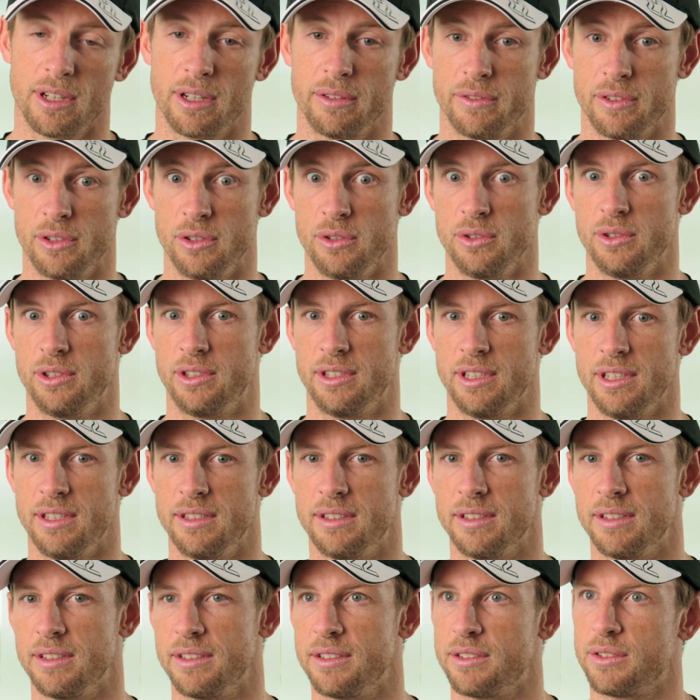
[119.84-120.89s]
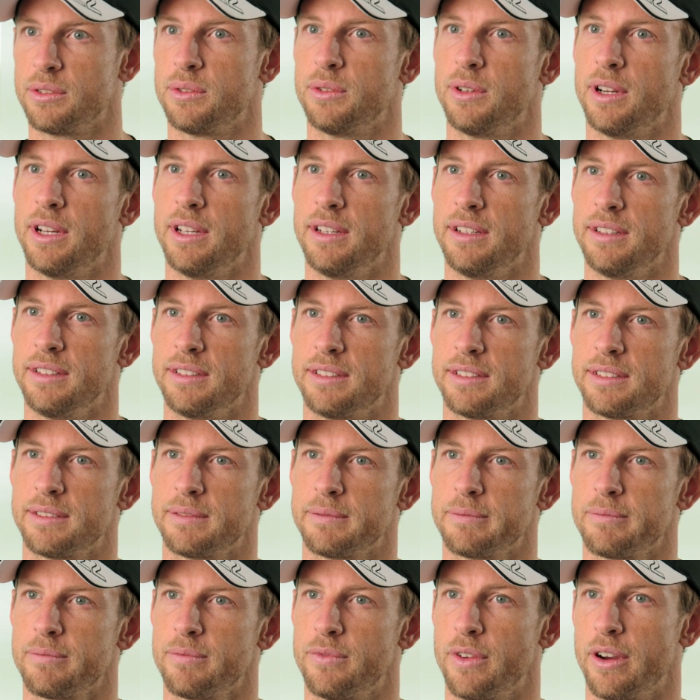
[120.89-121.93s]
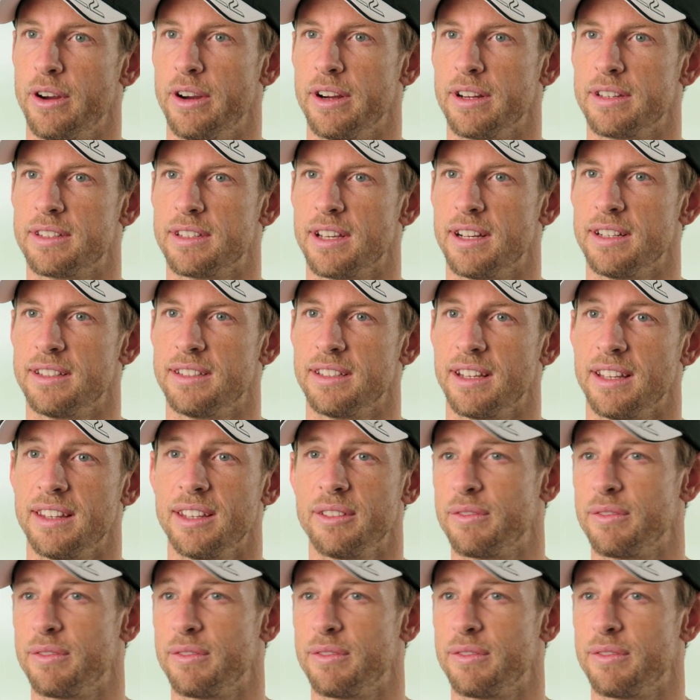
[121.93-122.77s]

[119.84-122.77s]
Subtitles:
a new season is always very exciting, I think,